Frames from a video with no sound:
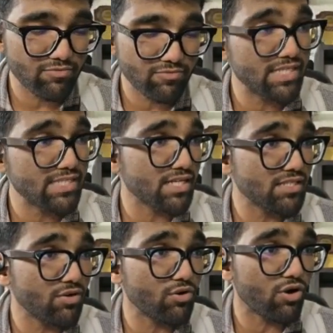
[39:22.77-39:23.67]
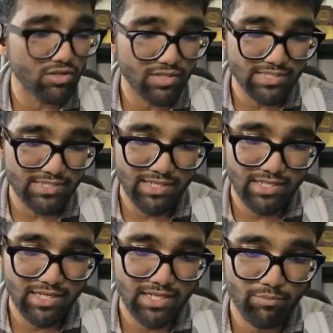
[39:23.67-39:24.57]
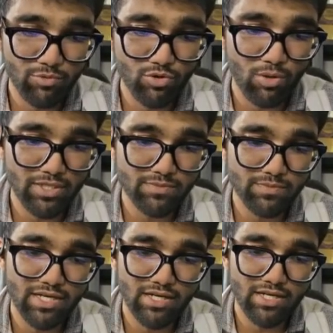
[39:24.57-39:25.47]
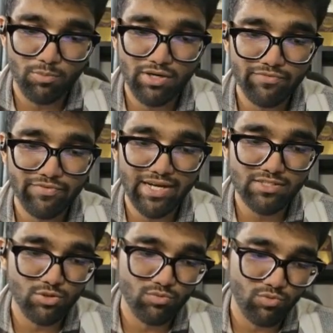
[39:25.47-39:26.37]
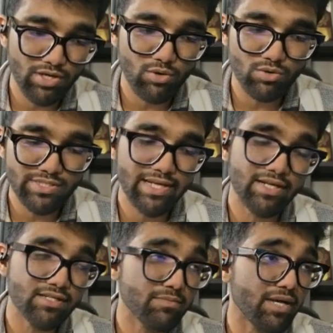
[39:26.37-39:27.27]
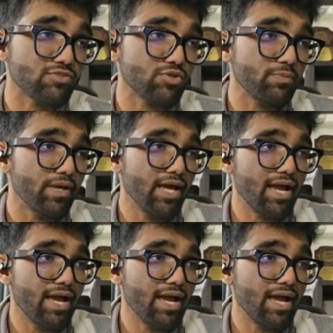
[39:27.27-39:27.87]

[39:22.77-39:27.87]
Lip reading: we discussed how non-cricentric immune complex mediated glomerulonephritis, what it looks like under the microscope,